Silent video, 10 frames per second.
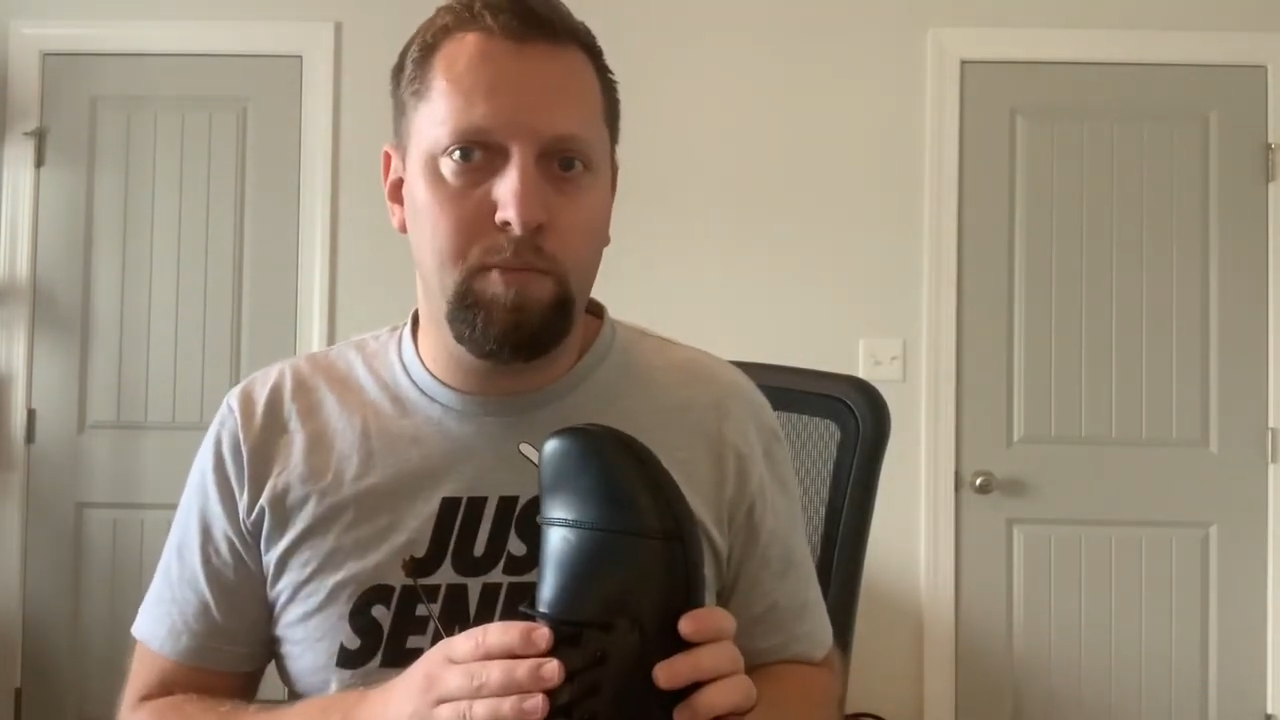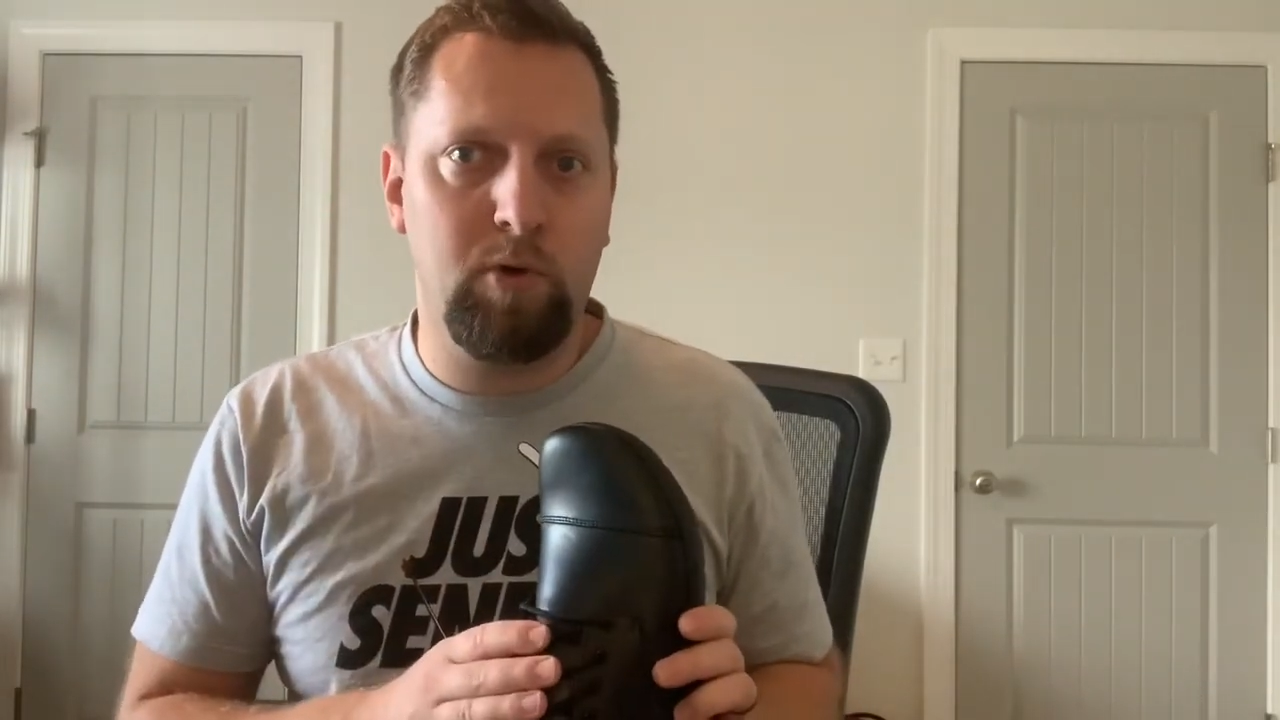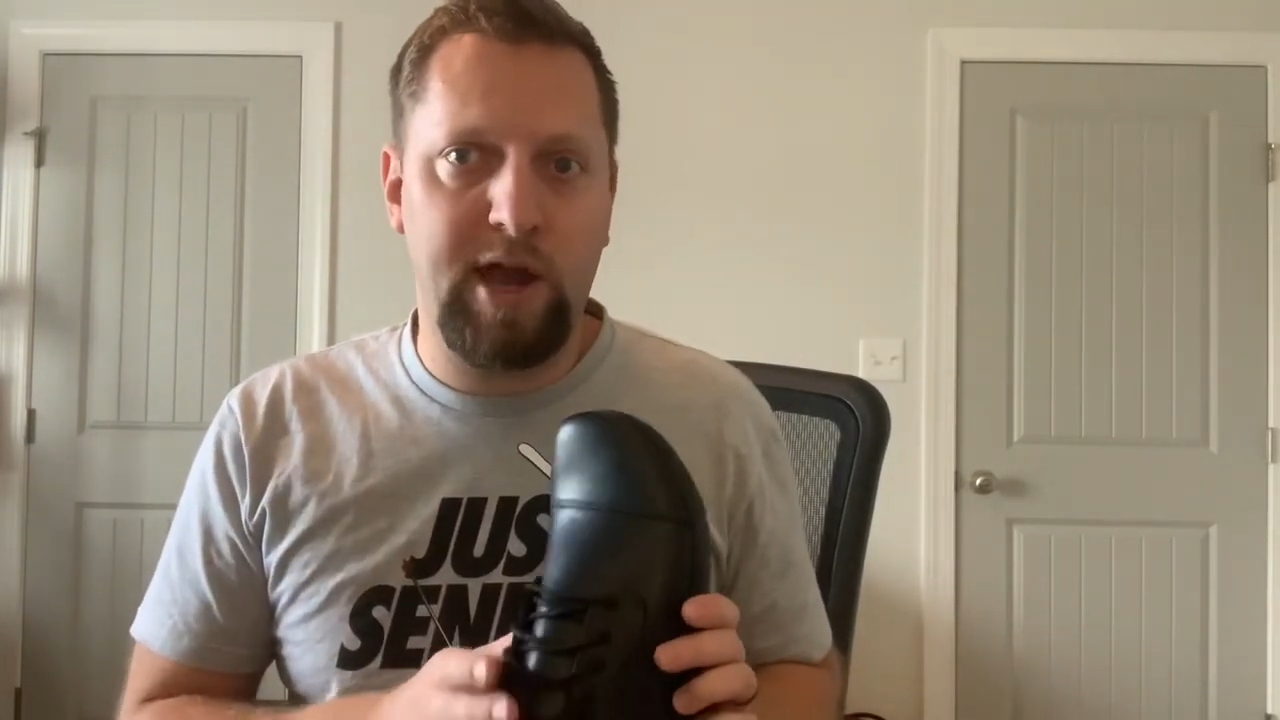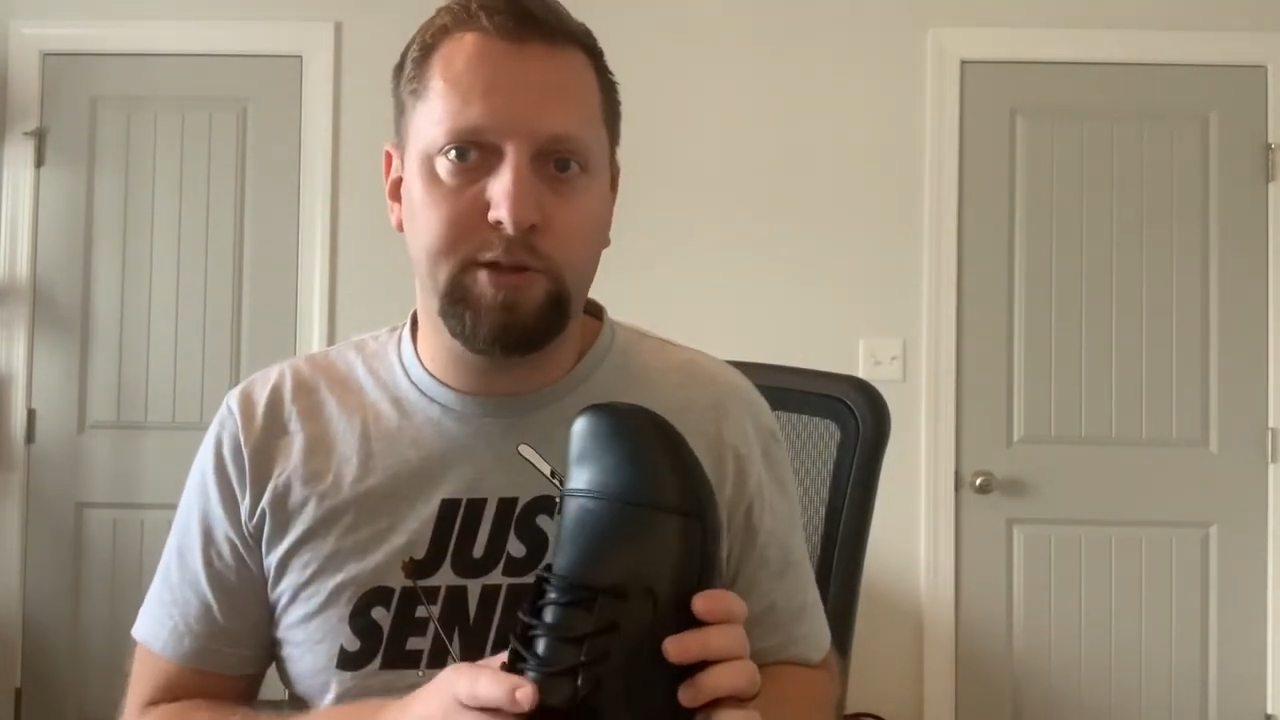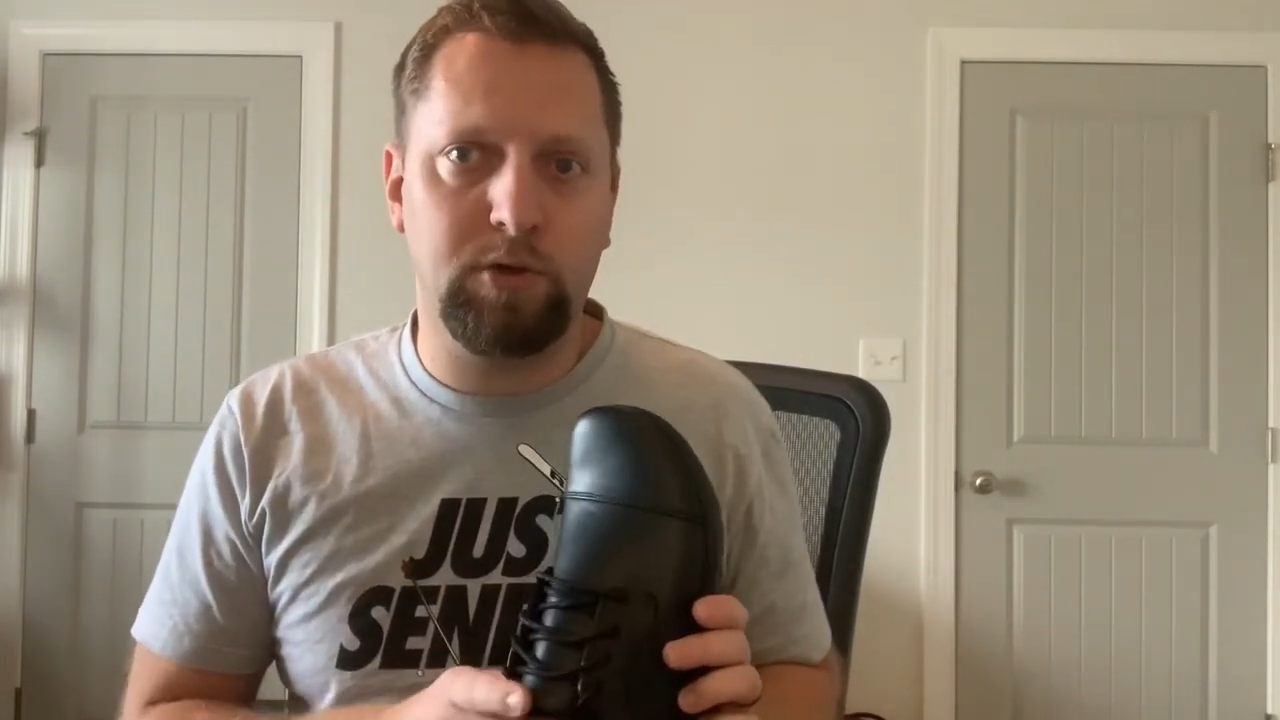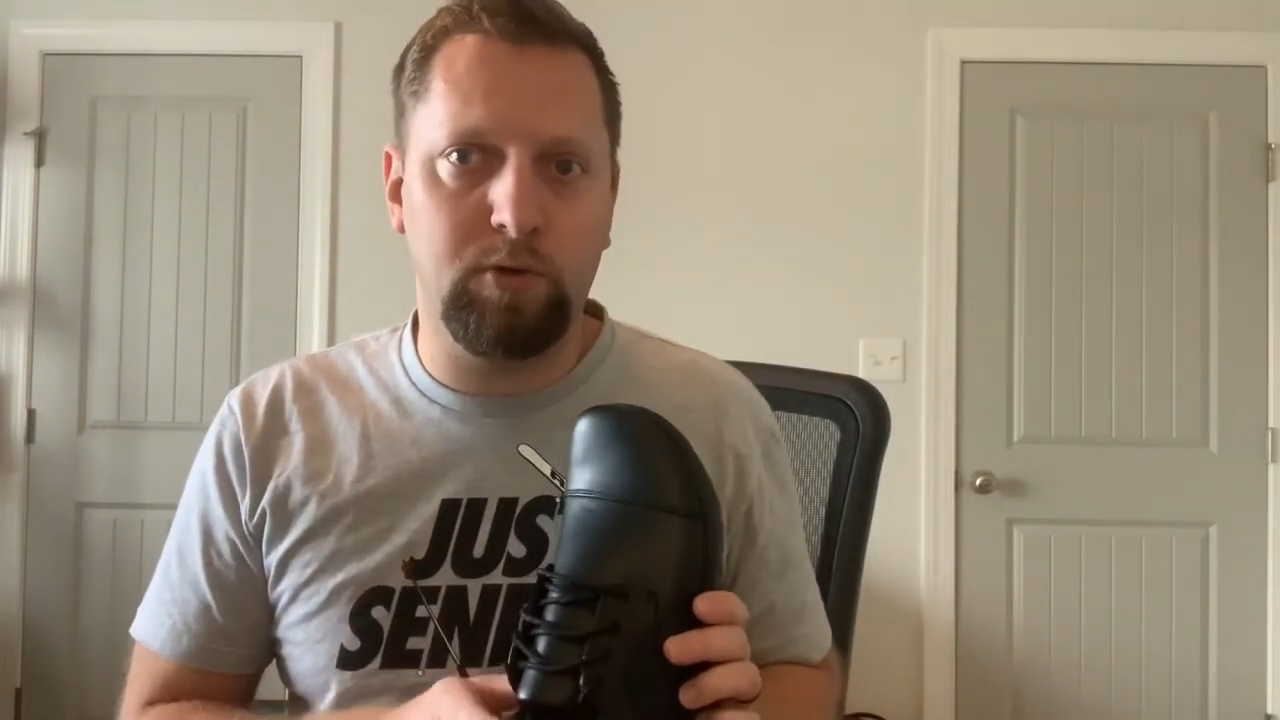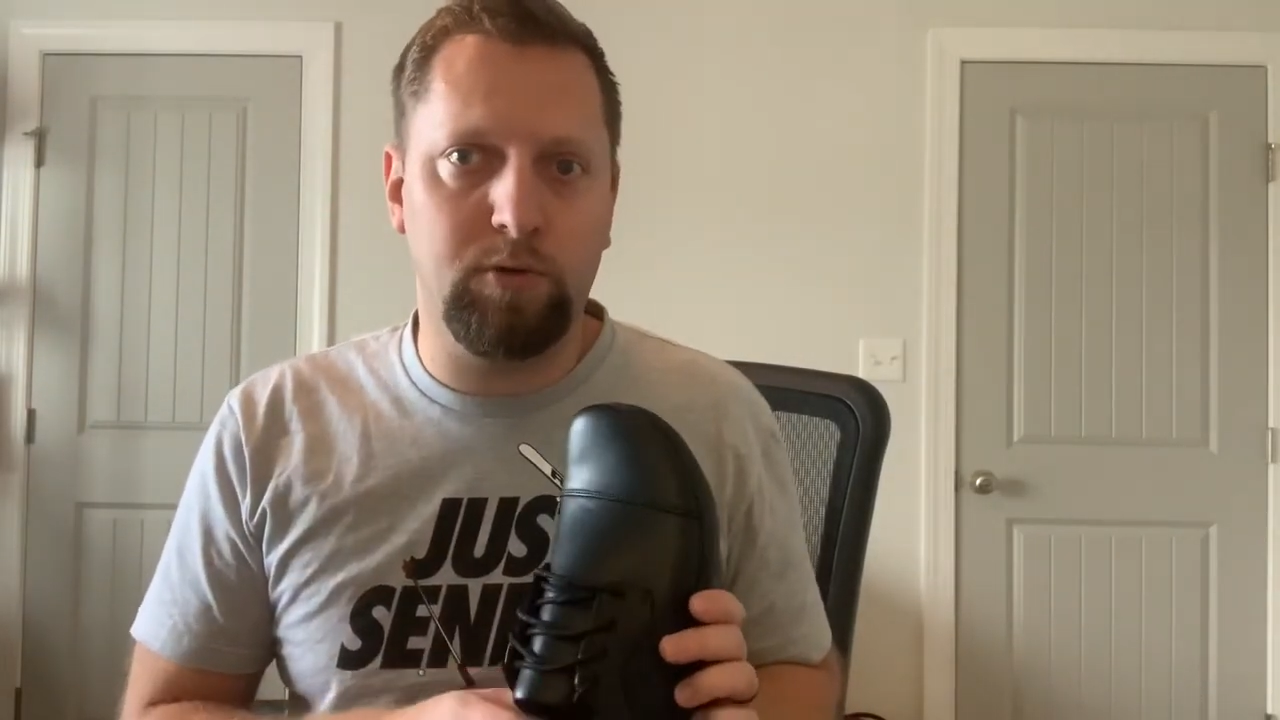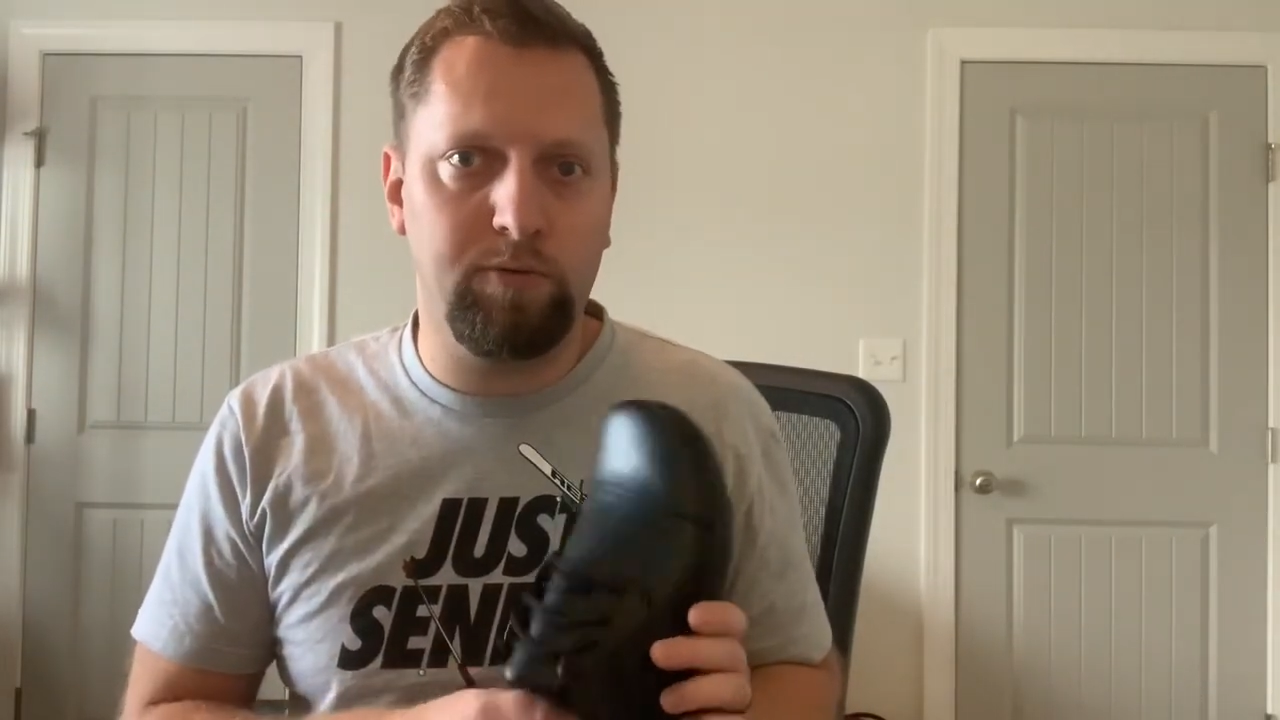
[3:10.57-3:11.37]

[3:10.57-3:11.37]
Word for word: practical